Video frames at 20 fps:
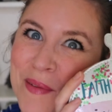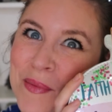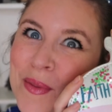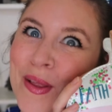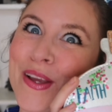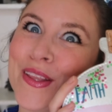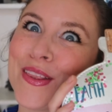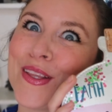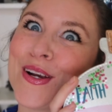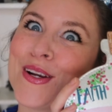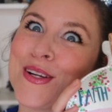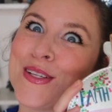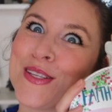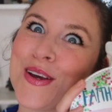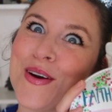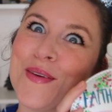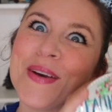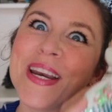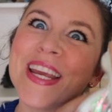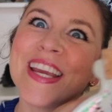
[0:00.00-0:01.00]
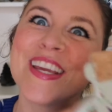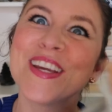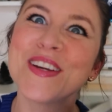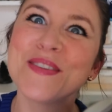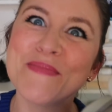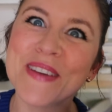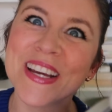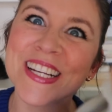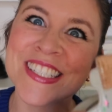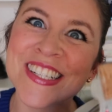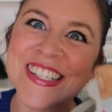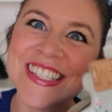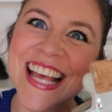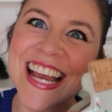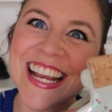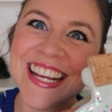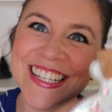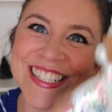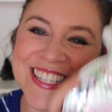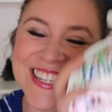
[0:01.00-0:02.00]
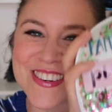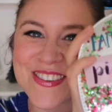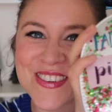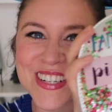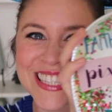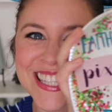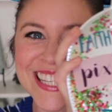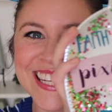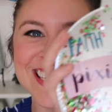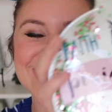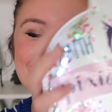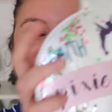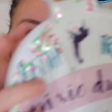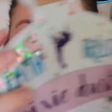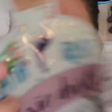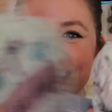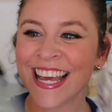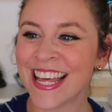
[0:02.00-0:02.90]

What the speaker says: I'm like, there are so many cute pictures I could do with this.